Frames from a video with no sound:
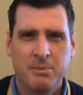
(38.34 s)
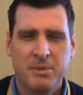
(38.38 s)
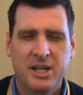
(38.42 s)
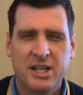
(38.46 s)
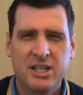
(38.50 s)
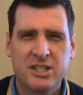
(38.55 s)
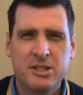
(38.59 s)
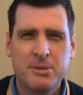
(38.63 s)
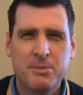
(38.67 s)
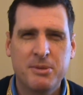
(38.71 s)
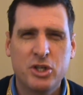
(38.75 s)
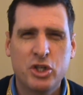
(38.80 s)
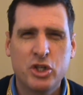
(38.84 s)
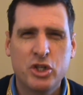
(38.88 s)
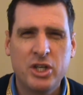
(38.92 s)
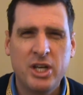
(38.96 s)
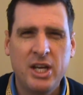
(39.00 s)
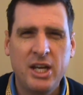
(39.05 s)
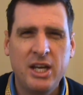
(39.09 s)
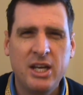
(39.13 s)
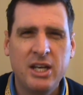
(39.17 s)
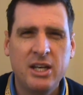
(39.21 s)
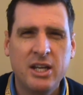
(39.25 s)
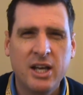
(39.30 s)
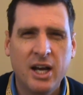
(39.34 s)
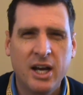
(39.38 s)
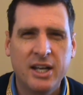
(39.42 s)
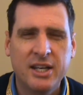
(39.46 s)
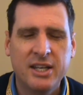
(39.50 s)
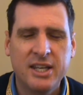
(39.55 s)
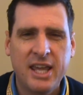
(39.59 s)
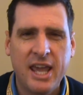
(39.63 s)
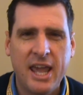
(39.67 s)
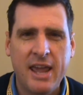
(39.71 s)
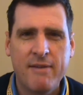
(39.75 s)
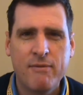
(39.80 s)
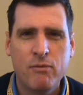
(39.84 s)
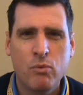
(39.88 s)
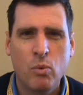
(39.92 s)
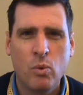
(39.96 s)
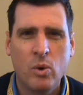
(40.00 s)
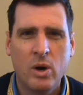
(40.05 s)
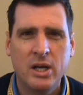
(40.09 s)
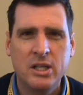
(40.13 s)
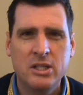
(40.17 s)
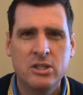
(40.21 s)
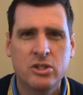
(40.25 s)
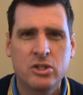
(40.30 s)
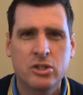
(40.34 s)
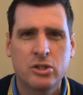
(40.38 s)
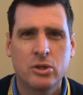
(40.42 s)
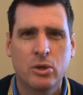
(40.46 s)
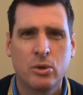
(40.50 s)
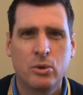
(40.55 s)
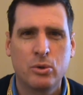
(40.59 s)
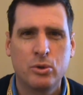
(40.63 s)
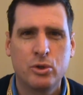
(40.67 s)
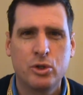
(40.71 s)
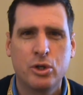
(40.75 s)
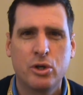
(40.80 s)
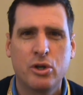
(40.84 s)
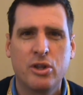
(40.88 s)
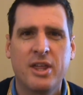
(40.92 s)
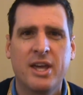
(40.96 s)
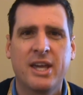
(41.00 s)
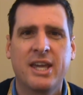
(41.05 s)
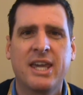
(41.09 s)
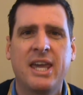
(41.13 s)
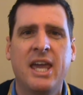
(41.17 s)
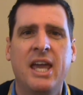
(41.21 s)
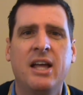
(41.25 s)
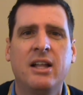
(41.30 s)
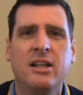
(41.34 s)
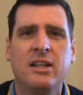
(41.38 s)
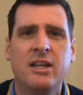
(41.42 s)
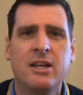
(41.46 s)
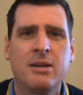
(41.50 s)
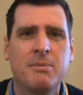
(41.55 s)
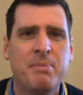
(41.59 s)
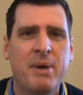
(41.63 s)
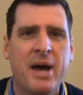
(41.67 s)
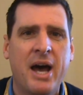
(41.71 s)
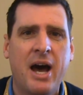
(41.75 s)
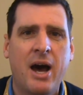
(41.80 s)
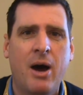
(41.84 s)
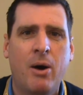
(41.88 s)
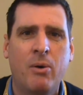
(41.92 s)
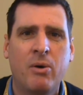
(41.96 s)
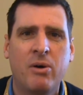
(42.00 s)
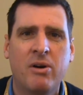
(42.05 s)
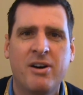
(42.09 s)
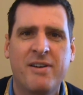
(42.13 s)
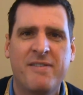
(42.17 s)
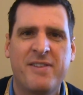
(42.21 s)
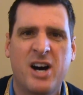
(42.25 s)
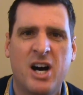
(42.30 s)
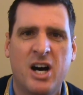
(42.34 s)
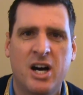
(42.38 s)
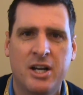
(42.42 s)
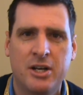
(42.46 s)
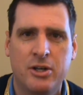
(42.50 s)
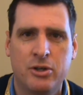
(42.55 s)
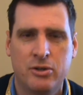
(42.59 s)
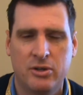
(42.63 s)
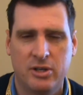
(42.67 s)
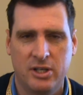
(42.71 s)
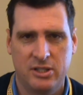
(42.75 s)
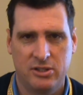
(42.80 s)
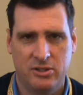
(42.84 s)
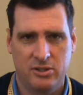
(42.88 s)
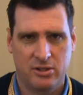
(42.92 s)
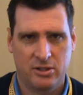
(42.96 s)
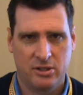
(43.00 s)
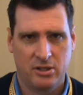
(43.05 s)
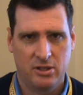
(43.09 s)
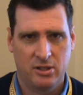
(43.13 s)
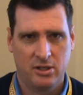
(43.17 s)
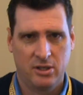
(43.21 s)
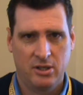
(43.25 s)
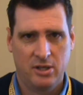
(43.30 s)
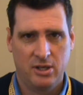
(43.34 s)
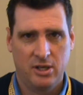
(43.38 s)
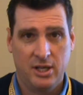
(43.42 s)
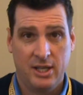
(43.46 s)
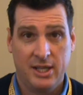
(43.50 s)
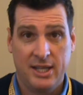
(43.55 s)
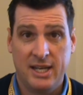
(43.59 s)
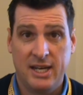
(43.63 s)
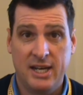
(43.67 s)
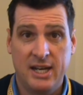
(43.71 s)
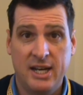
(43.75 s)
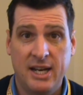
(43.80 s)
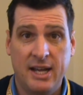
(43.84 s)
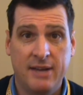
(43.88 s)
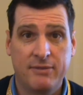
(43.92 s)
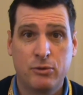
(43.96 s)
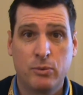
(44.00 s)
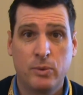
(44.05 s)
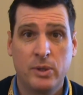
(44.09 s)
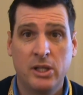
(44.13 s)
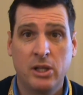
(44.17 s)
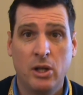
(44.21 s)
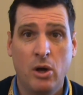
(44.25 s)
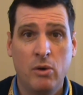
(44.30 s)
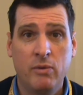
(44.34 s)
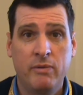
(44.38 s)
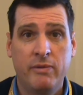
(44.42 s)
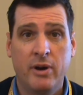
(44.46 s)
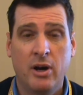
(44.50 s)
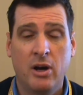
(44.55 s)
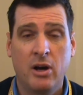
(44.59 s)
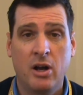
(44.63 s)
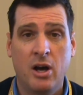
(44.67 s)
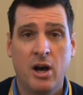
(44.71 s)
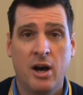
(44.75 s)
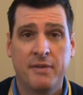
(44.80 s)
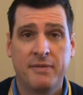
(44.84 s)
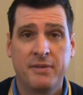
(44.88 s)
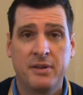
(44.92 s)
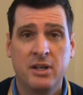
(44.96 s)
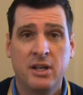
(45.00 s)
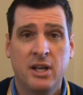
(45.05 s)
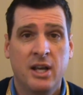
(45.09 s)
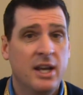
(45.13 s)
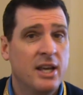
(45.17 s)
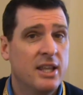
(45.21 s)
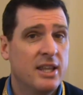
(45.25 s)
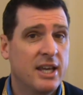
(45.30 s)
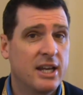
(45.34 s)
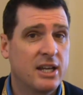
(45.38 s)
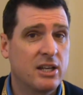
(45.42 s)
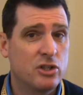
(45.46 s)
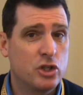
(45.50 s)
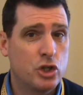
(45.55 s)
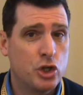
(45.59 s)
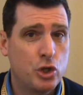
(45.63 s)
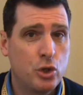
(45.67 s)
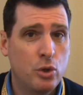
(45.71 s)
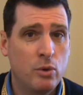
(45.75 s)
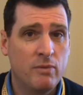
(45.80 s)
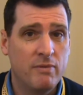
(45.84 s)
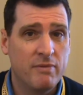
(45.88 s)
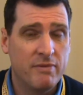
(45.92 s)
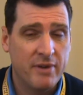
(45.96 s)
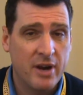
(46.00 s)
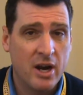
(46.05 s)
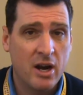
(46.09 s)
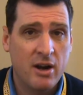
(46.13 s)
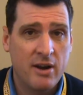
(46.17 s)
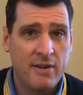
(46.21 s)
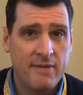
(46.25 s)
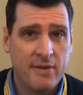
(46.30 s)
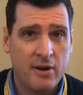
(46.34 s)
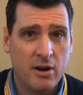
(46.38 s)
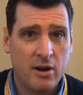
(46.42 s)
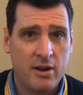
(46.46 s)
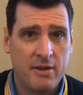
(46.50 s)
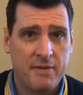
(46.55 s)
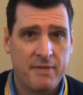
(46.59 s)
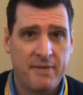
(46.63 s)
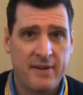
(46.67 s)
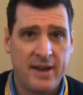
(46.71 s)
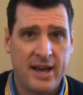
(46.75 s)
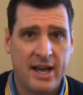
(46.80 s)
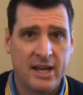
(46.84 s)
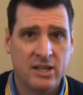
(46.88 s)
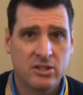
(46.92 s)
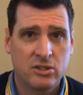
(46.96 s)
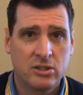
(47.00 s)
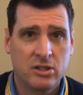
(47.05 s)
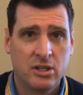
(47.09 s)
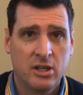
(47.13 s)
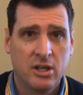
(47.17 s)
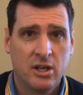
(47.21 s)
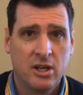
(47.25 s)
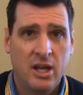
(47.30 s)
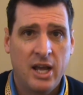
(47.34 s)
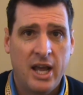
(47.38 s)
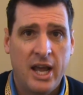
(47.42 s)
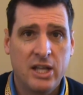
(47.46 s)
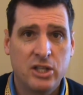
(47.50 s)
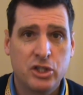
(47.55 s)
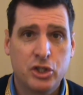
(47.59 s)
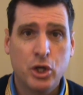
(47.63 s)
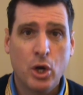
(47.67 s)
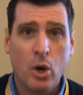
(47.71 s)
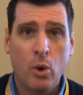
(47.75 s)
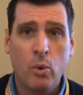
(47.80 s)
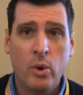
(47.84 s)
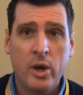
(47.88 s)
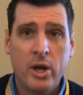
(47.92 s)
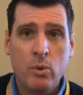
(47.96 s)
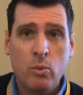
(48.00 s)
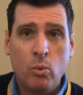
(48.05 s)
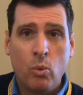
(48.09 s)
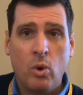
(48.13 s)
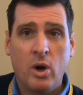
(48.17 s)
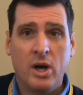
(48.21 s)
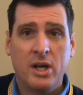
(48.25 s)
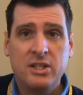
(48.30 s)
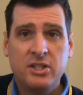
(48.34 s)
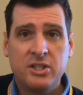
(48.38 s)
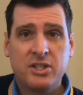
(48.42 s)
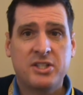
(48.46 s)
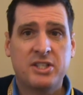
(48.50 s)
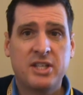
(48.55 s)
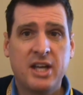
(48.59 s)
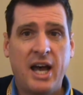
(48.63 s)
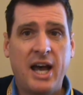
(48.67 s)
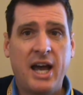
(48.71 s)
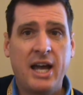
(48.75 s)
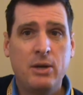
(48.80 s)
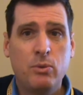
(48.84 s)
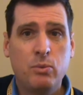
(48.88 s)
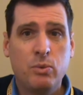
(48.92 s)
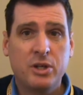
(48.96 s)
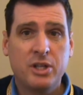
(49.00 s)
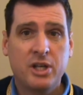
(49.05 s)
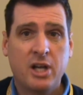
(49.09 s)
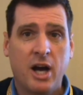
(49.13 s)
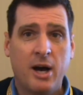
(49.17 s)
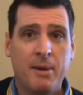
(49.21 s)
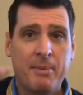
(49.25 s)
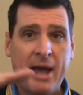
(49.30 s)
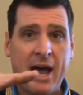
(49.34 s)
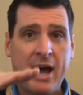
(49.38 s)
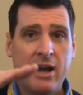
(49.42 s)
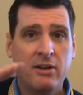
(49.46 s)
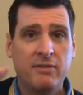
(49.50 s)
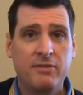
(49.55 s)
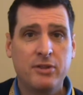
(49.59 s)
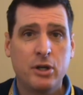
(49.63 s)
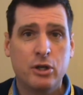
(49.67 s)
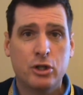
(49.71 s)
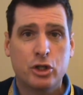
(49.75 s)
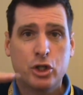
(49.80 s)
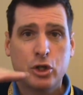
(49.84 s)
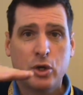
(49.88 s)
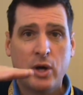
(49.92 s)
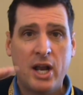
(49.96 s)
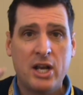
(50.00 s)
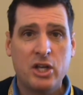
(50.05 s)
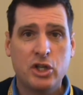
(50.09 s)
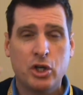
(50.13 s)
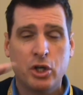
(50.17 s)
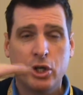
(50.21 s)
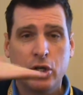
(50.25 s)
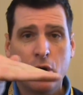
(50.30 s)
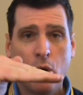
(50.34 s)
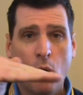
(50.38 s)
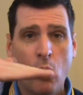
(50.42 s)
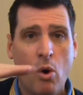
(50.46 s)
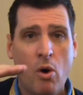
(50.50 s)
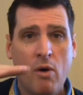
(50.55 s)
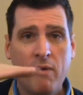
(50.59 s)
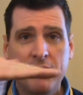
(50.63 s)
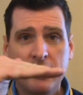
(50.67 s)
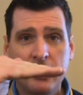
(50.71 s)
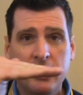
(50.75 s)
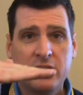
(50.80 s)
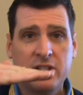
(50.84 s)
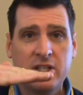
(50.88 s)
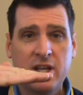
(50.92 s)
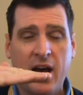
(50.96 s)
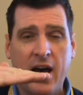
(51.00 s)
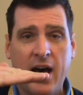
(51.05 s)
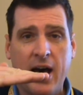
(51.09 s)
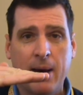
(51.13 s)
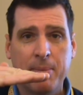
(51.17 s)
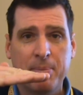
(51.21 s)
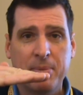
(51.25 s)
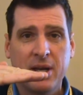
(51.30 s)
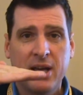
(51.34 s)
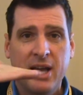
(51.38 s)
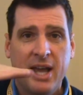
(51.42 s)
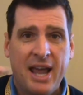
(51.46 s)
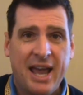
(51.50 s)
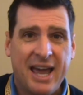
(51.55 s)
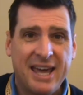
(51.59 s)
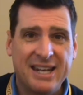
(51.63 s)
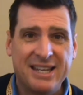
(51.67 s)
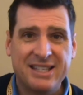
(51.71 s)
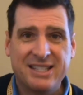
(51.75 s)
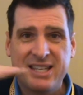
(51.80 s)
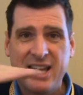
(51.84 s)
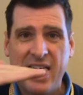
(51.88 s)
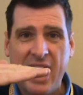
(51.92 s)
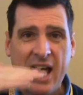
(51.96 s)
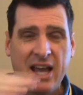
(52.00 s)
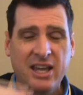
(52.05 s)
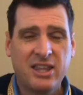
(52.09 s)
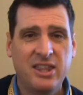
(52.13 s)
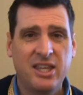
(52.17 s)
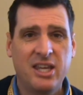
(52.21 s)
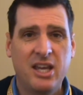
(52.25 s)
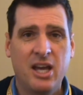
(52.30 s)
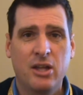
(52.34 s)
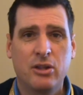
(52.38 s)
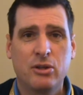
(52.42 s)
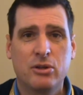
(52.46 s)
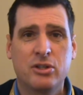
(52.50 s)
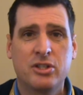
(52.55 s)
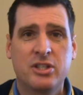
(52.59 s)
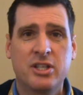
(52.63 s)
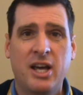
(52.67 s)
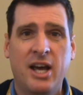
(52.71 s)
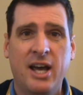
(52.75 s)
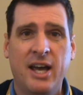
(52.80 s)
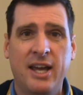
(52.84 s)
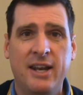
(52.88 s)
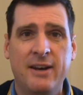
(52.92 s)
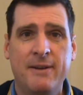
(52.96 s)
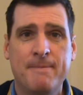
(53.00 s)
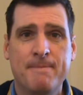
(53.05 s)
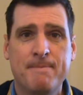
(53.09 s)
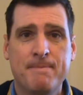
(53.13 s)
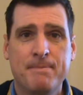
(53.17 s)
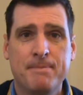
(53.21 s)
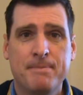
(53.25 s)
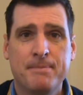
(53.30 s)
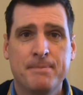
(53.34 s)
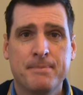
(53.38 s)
because the machine gun gave one soldier the killing power of hundreds. They didn't have to reload very often. They could shoot very, very fast. And so when one side would come out of their trench and go over the top and attack the other side,